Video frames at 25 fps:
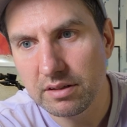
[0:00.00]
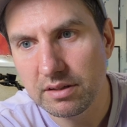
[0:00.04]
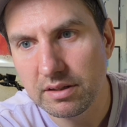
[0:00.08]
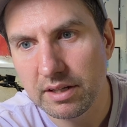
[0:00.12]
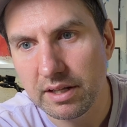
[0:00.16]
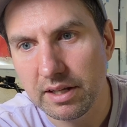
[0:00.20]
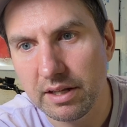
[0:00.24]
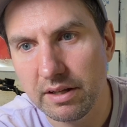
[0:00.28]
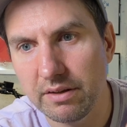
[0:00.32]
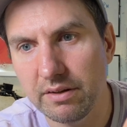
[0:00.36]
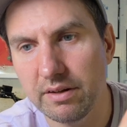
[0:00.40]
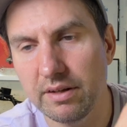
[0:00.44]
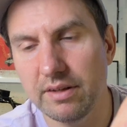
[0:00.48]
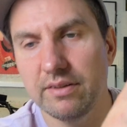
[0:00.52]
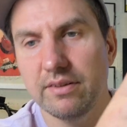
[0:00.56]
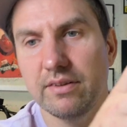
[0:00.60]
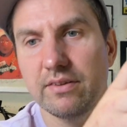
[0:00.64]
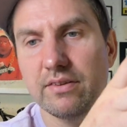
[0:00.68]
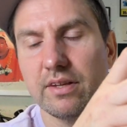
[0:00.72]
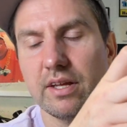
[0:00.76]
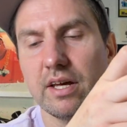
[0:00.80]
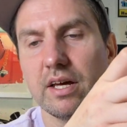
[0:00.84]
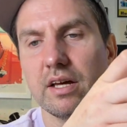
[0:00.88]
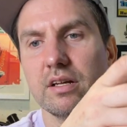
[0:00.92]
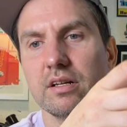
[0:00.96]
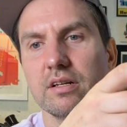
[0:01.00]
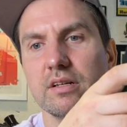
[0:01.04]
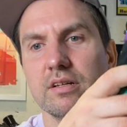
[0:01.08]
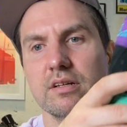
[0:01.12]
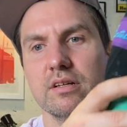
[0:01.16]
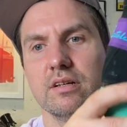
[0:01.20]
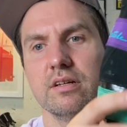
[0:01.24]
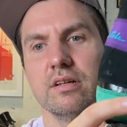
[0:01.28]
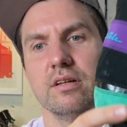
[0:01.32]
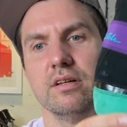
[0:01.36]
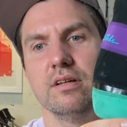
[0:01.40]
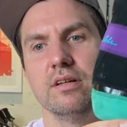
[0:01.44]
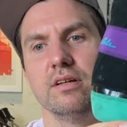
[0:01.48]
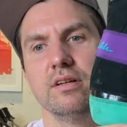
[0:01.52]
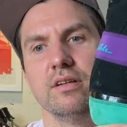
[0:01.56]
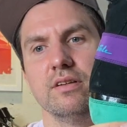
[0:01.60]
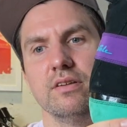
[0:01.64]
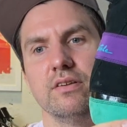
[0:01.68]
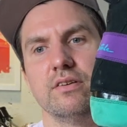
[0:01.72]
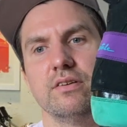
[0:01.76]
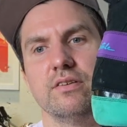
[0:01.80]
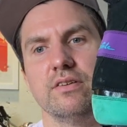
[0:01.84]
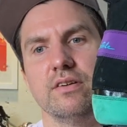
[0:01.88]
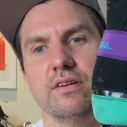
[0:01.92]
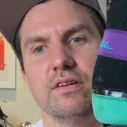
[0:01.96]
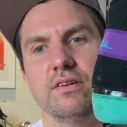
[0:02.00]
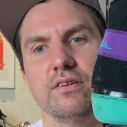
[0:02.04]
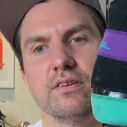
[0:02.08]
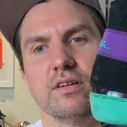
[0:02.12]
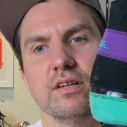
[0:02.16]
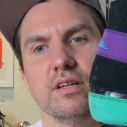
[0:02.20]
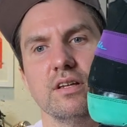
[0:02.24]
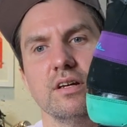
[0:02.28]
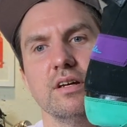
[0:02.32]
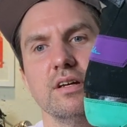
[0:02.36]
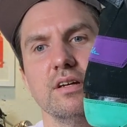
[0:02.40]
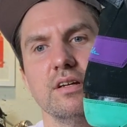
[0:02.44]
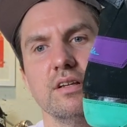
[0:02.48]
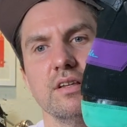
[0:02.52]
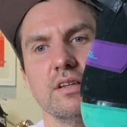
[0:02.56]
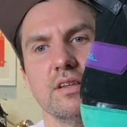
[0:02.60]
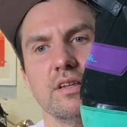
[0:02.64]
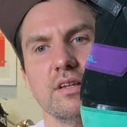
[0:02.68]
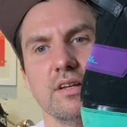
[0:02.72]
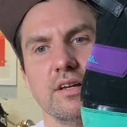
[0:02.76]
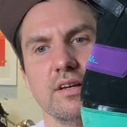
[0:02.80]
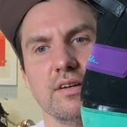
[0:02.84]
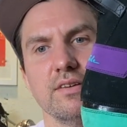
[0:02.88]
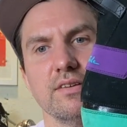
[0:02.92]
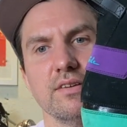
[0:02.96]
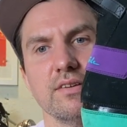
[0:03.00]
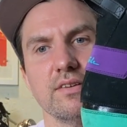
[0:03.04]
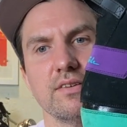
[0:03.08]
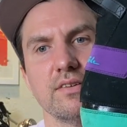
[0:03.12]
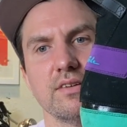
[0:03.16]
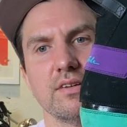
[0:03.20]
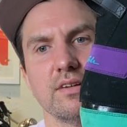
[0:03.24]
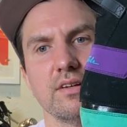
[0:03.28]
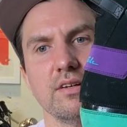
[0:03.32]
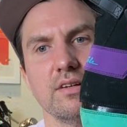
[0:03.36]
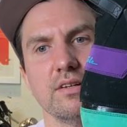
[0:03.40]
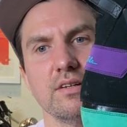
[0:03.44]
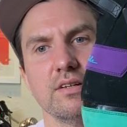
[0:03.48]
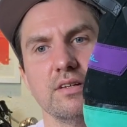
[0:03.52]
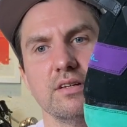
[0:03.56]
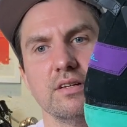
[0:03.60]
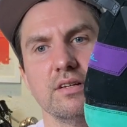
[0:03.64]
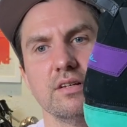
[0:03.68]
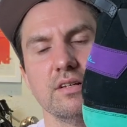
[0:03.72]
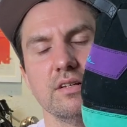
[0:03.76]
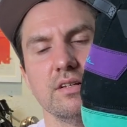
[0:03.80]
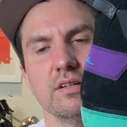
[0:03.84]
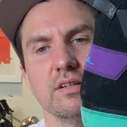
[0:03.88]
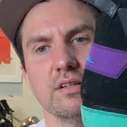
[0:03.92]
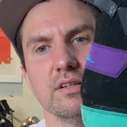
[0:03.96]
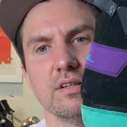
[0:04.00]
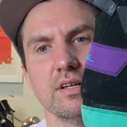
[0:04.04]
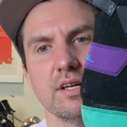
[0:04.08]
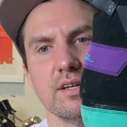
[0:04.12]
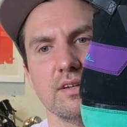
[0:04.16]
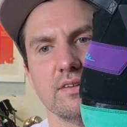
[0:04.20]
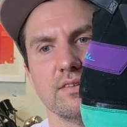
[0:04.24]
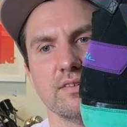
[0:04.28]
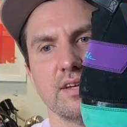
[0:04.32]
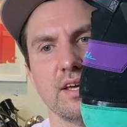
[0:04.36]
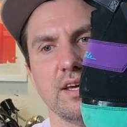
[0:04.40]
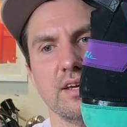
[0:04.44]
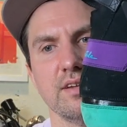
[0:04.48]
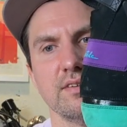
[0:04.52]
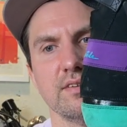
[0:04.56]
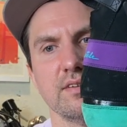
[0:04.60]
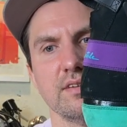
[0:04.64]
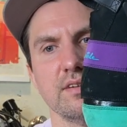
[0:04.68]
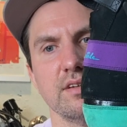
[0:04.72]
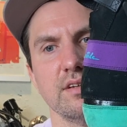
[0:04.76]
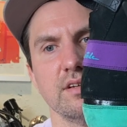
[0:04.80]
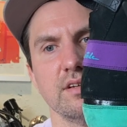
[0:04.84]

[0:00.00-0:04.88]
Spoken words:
How nice is that? They're seriously the nicest looking skates